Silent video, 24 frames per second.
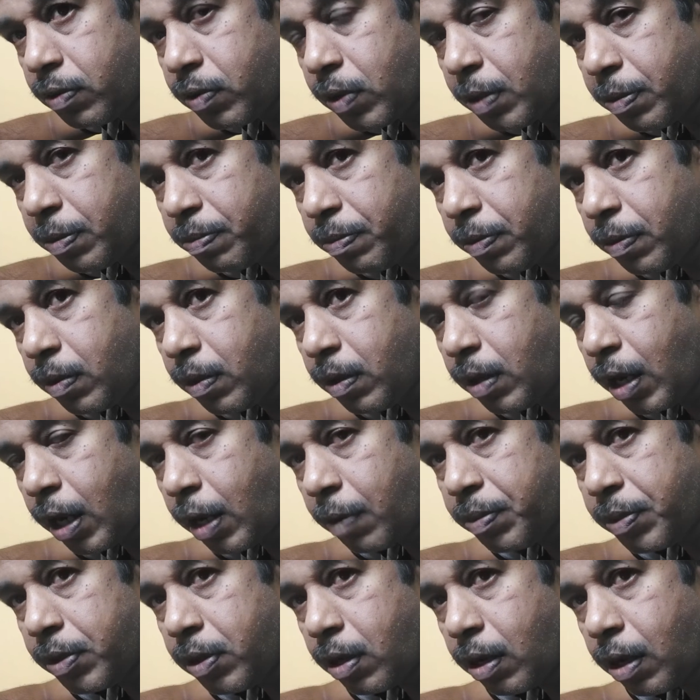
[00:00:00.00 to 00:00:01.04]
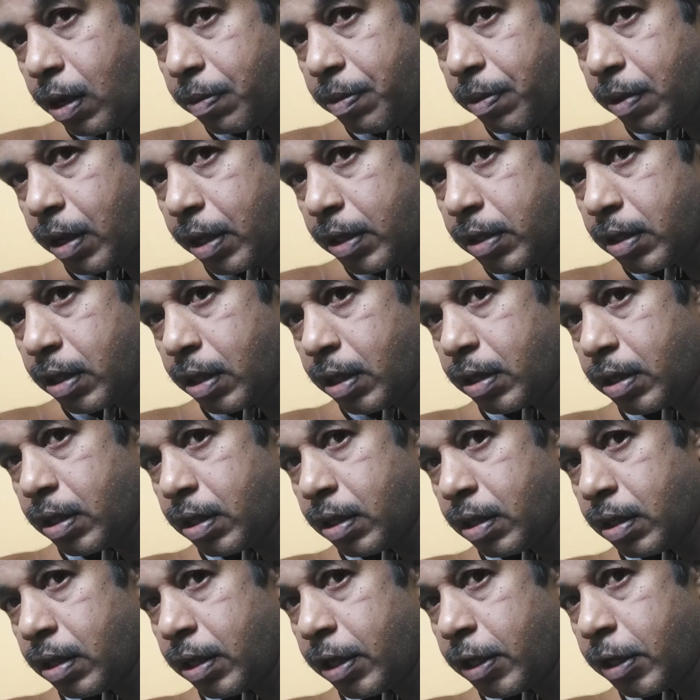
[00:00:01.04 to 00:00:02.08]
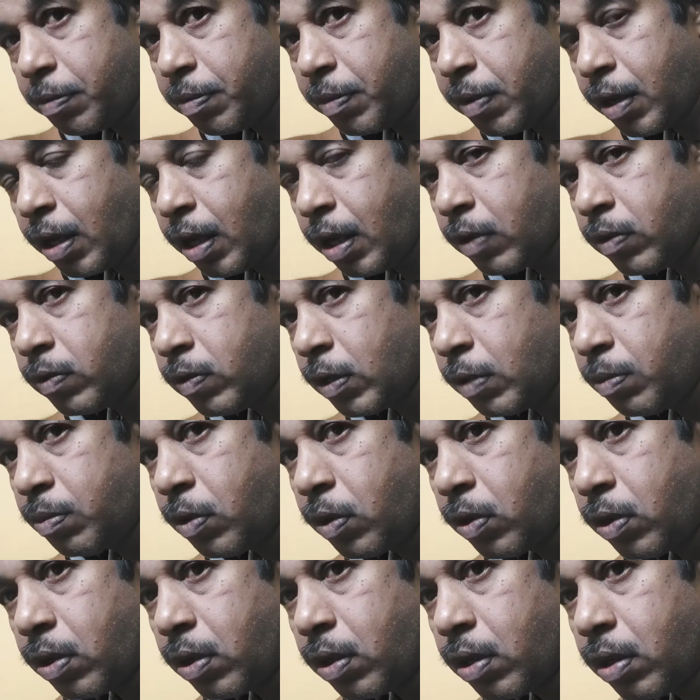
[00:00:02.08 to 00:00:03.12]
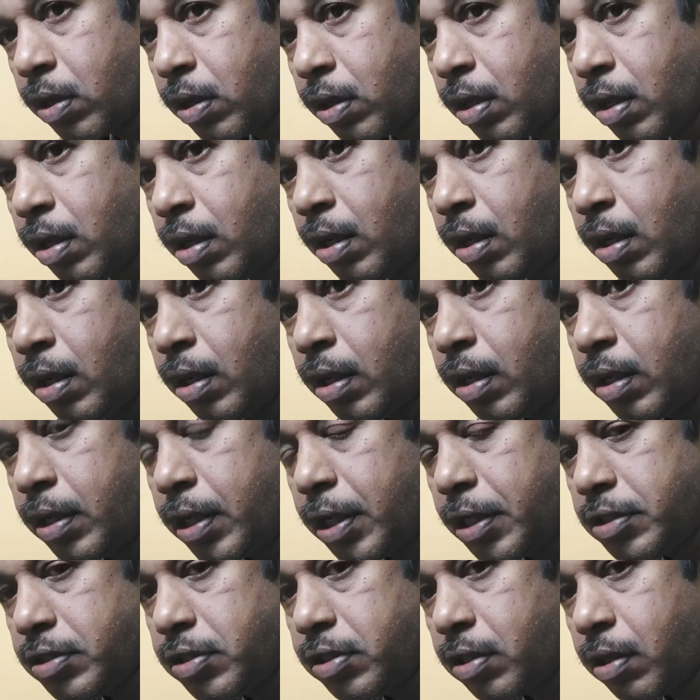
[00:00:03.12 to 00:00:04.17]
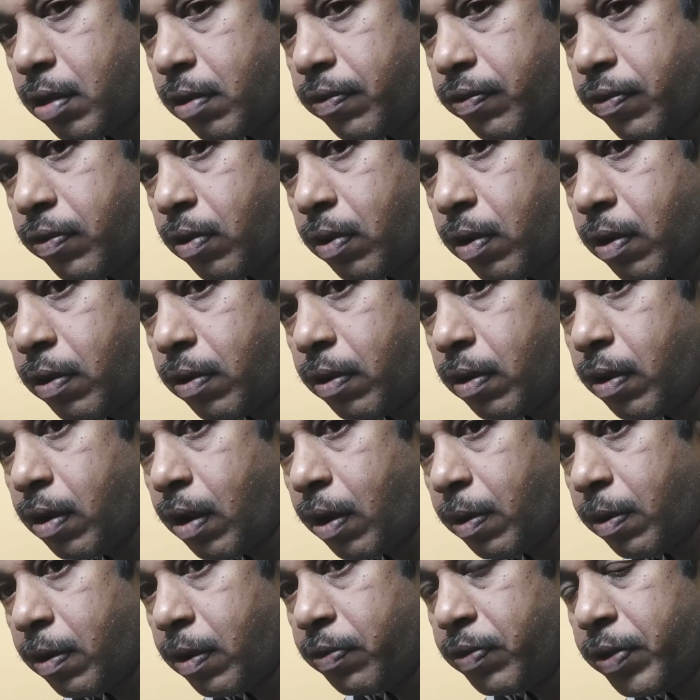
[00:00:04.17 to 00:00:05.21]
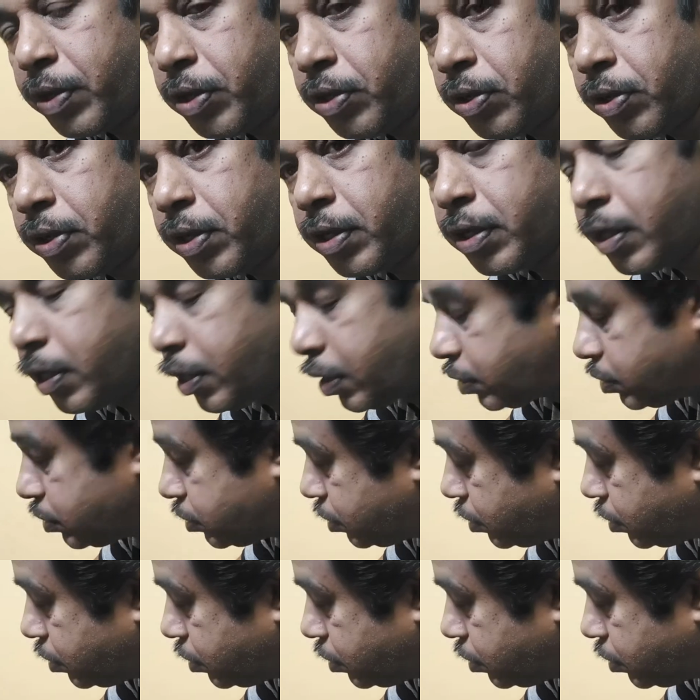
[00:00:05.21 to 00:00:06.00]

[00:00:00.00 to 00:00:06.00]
one laptop. I thought uh, let me have one more desktop for our video editing,